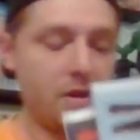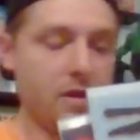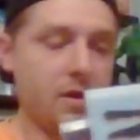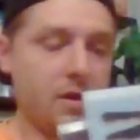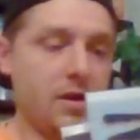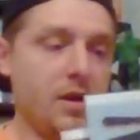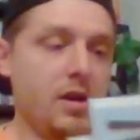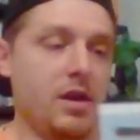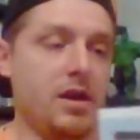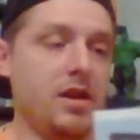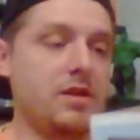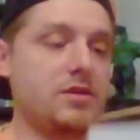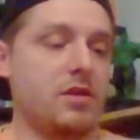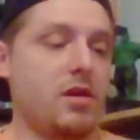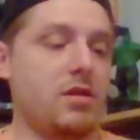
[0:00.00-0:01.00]

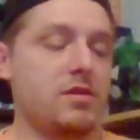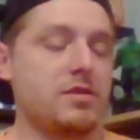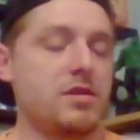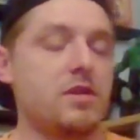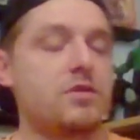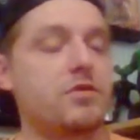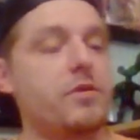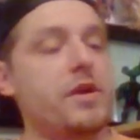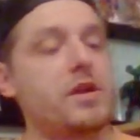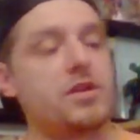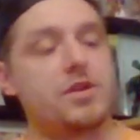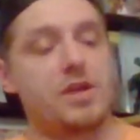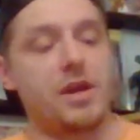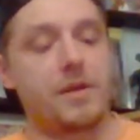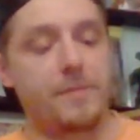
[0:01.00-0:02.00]
It's all in such great
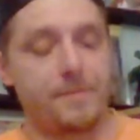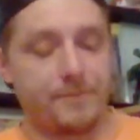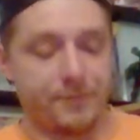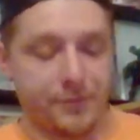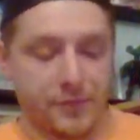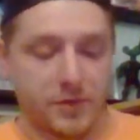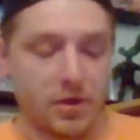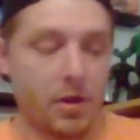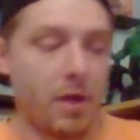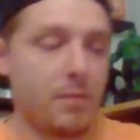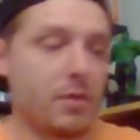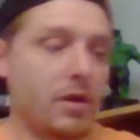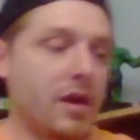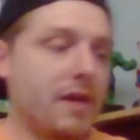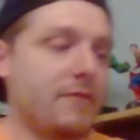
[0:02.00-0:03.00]
shape. So
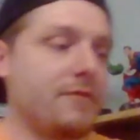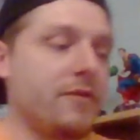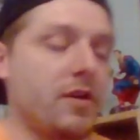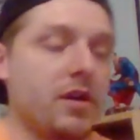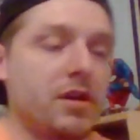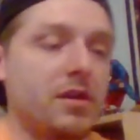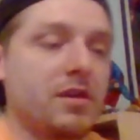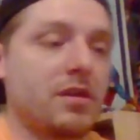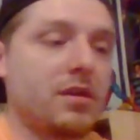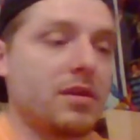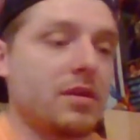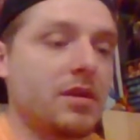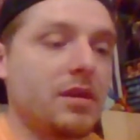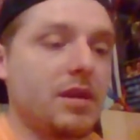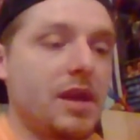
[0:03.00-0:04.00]
I'm going to have fun
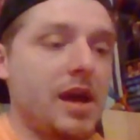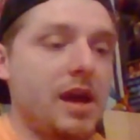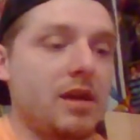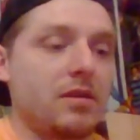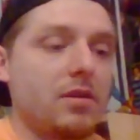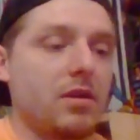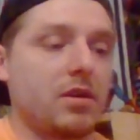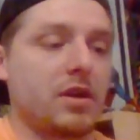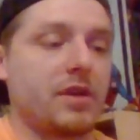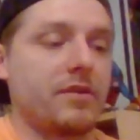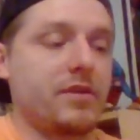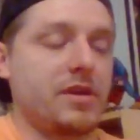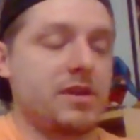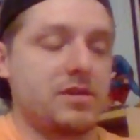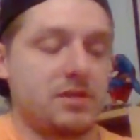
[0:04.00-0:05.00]

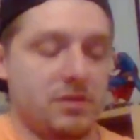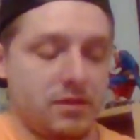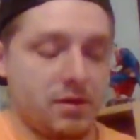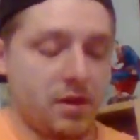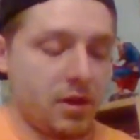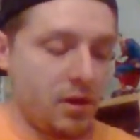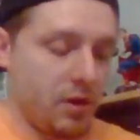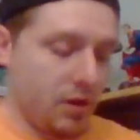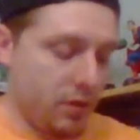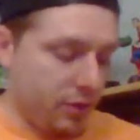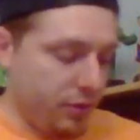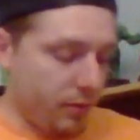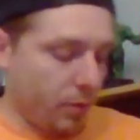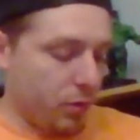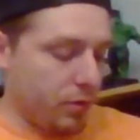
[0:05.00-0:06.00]
cataloging these and
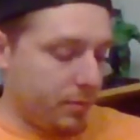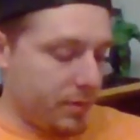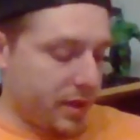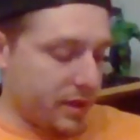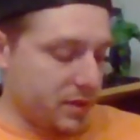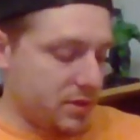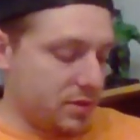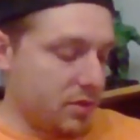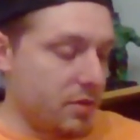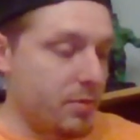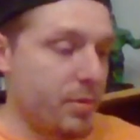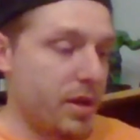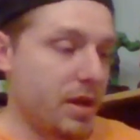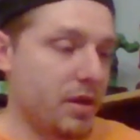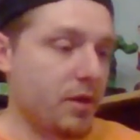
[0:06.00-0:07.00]
throwing them next to the
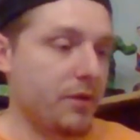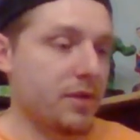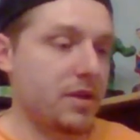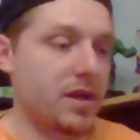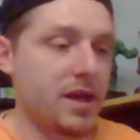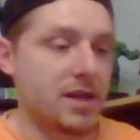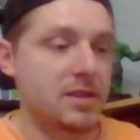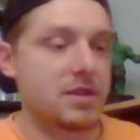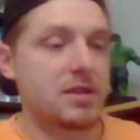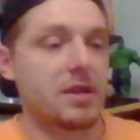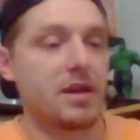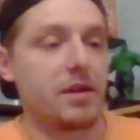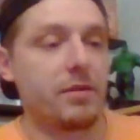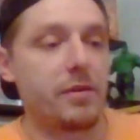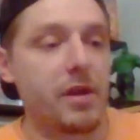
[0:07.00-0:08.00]
bed on the desk
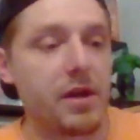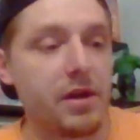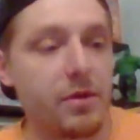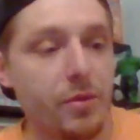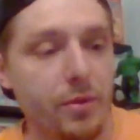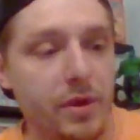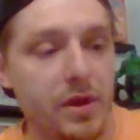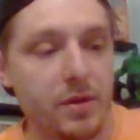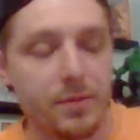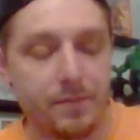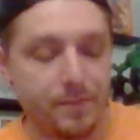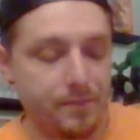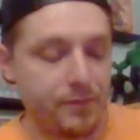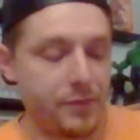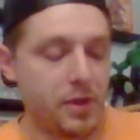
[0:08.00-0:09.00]
and get ready to read
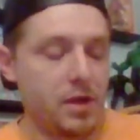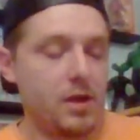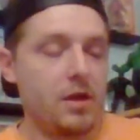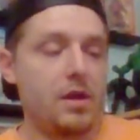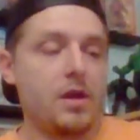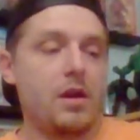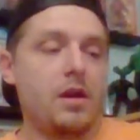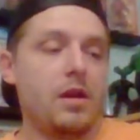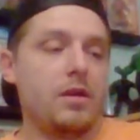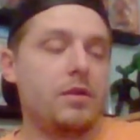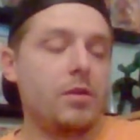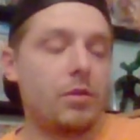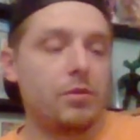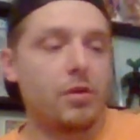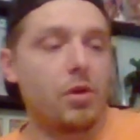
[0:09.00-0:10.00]
them.
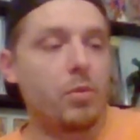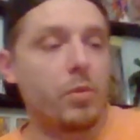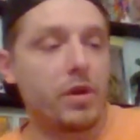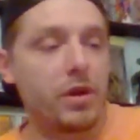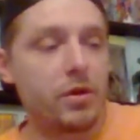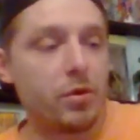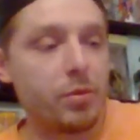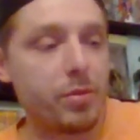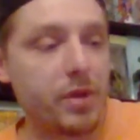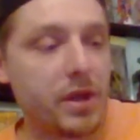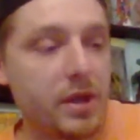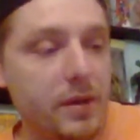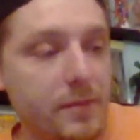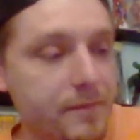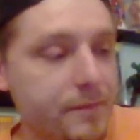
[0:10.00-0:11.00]
Don't know when it'll
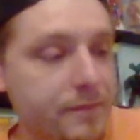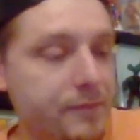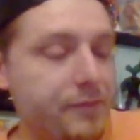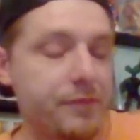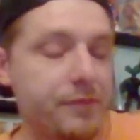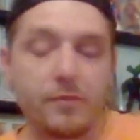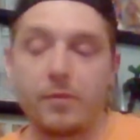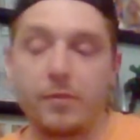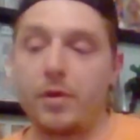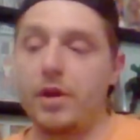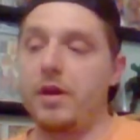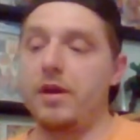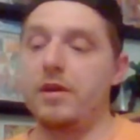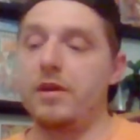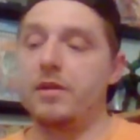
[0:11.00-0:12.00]
be,
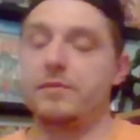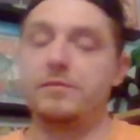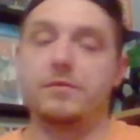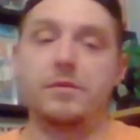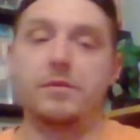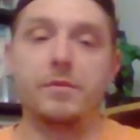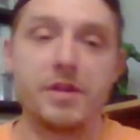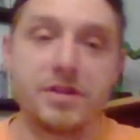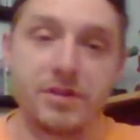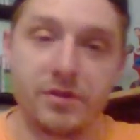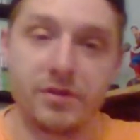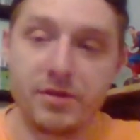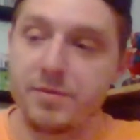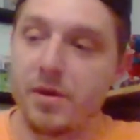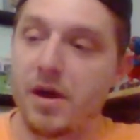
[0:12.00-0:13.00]
but be as
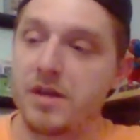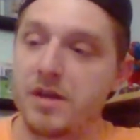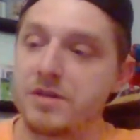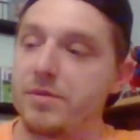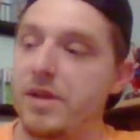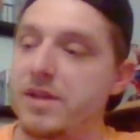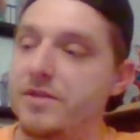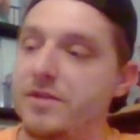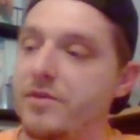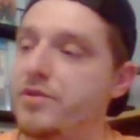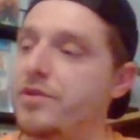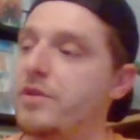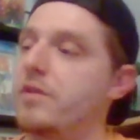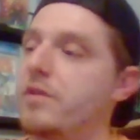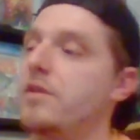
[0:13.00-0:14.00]
soon as possible, that's for
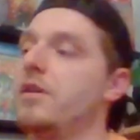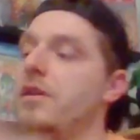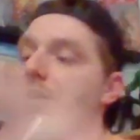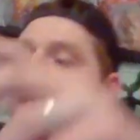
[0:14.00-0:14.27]
sure.